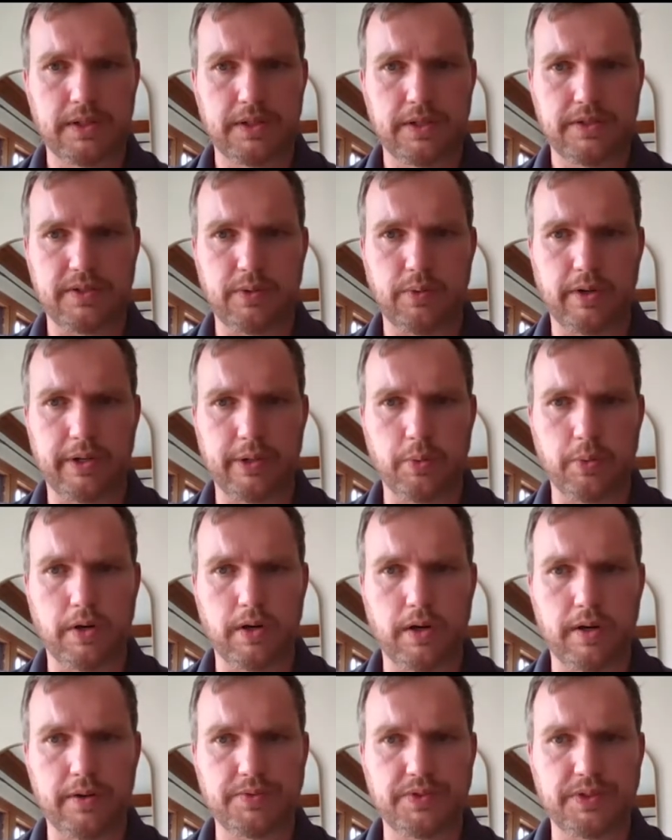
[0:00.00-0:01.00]
See where you
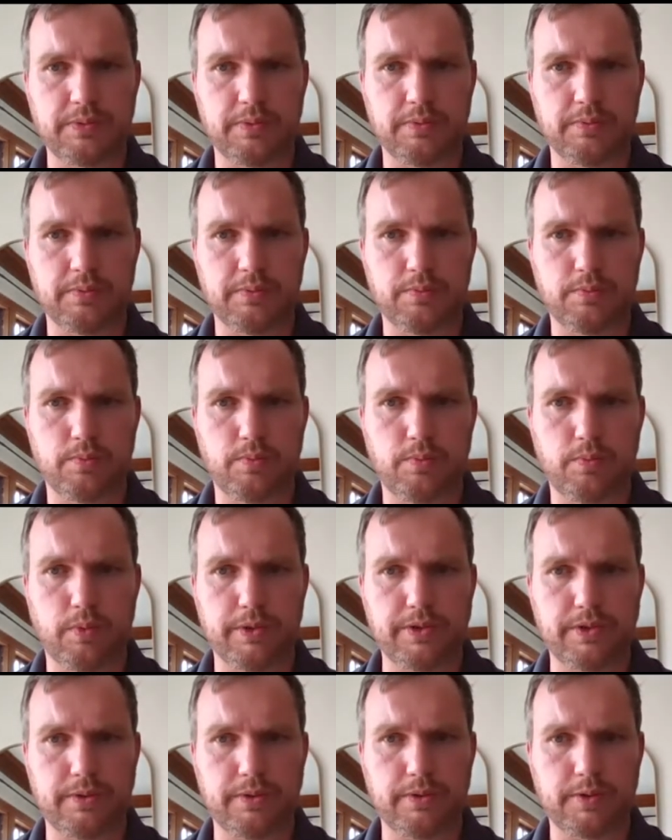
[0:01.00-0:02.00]
are, see what
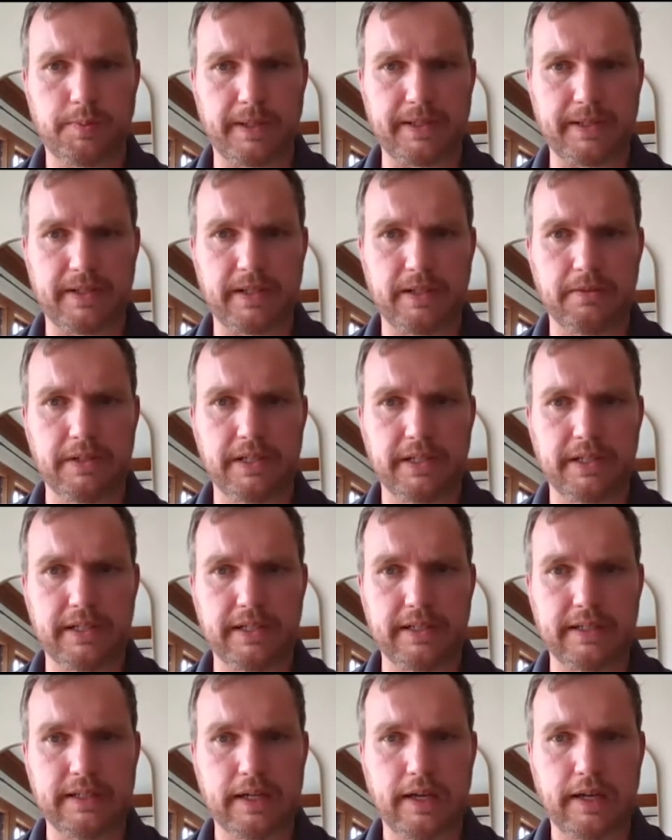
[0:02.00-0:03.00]
you expect it to
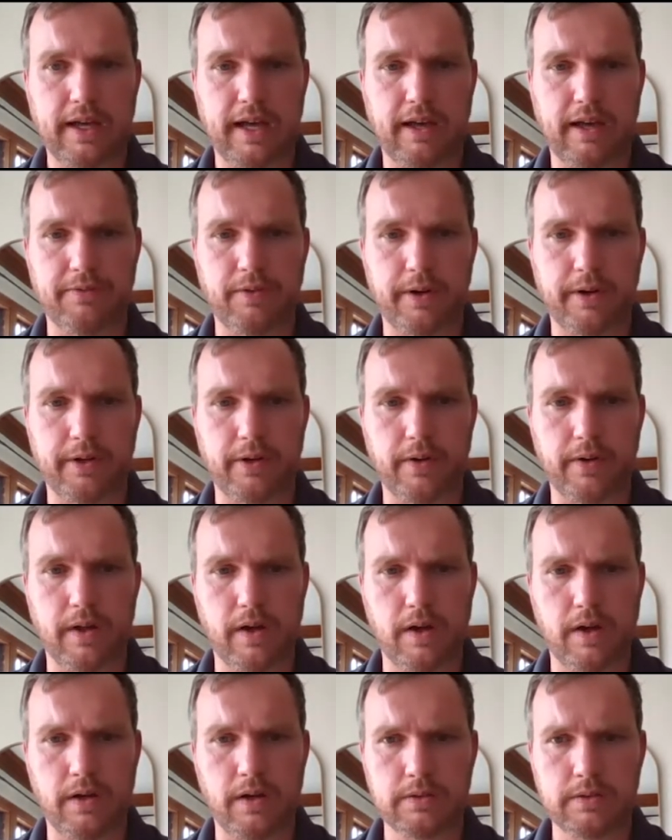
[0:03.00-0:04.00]
be, how far you're
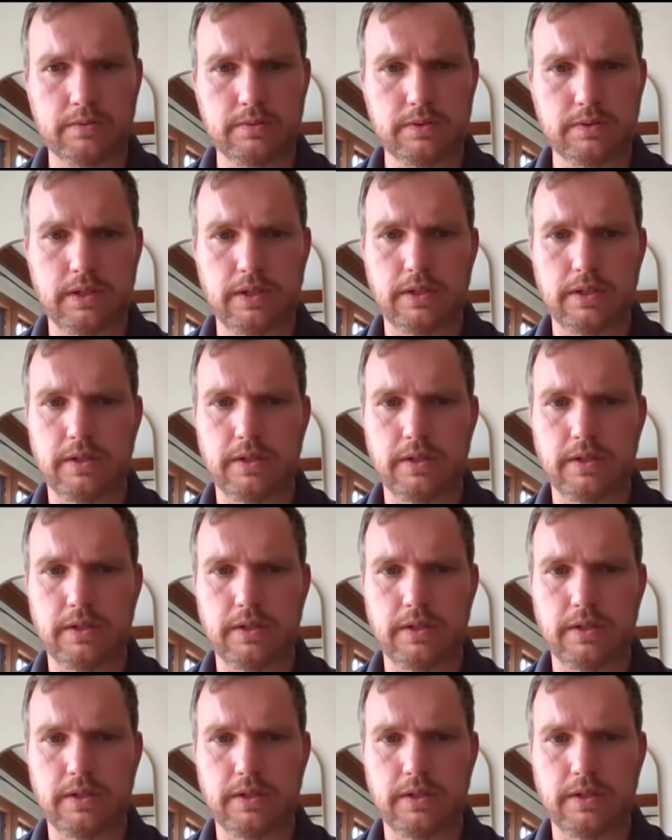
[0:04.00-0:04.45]
along.